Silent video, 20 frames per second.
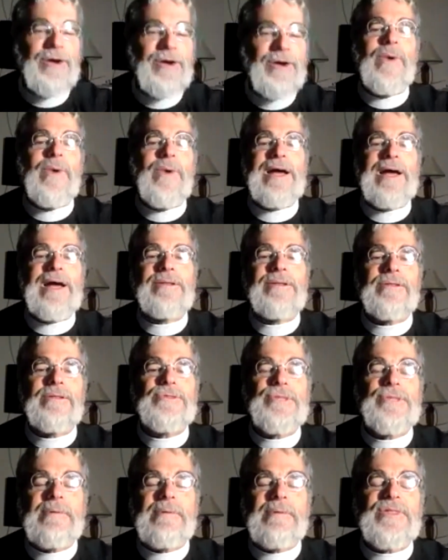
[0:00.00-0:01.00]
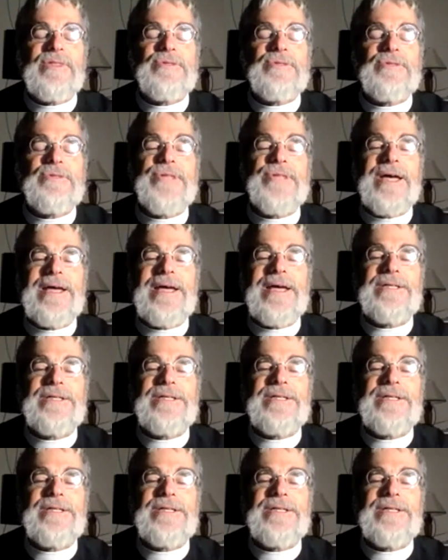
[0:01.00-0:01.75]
Well, some of the scientists